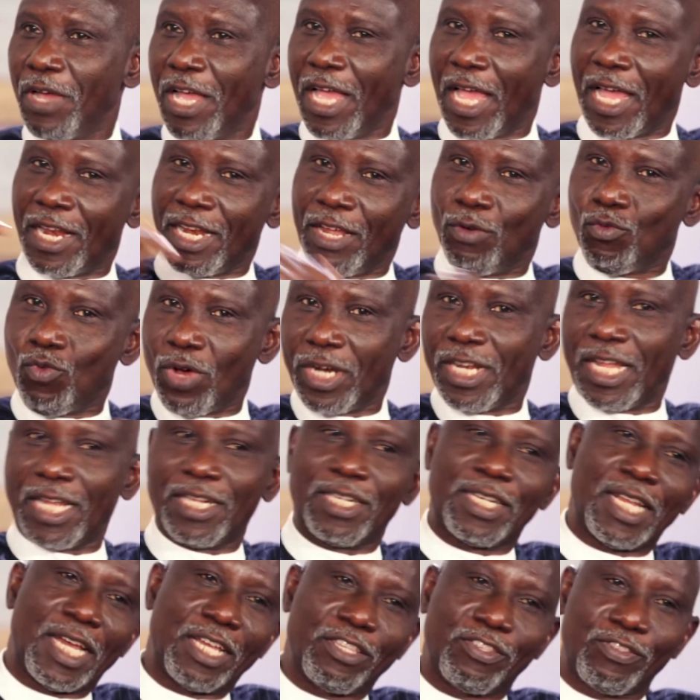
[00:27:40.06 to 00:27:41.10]
And then what
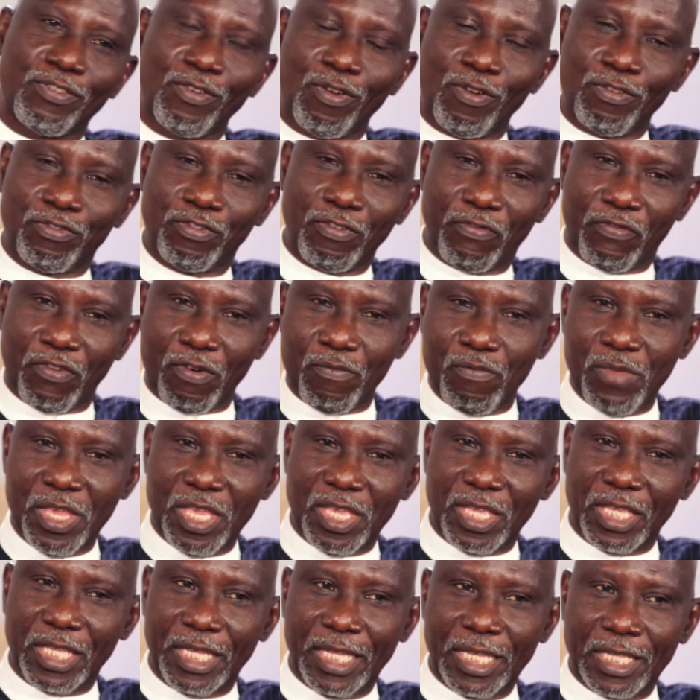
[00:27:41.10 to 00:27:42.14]
that does also for
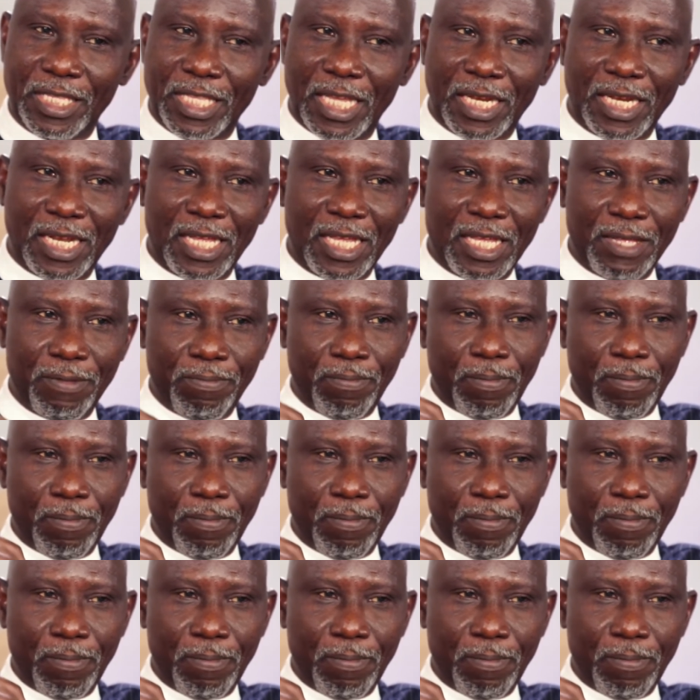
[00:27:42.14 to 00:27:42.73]
me is that